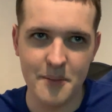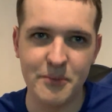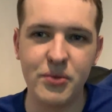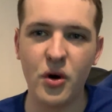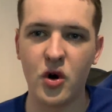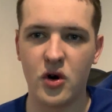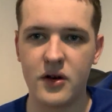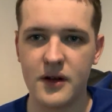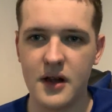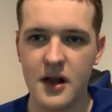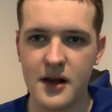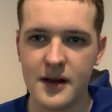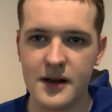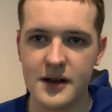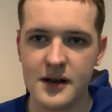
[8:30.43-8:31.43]
but
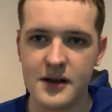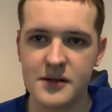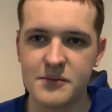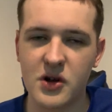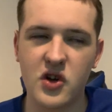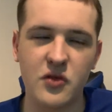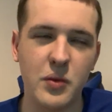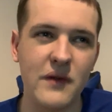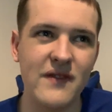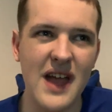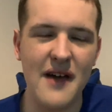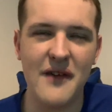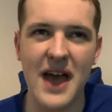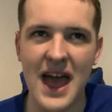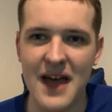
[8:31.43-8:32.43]
because we've
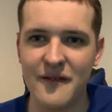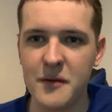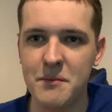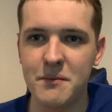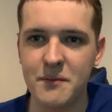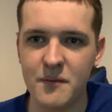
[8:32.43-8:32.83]
never ever,